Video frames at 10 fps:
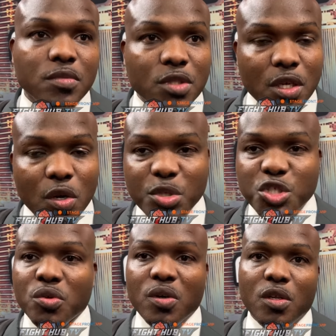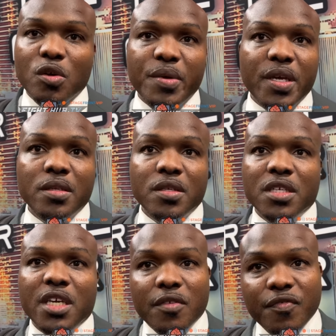You know, mature a little bit,
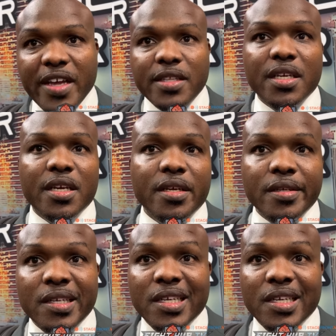get a fight there.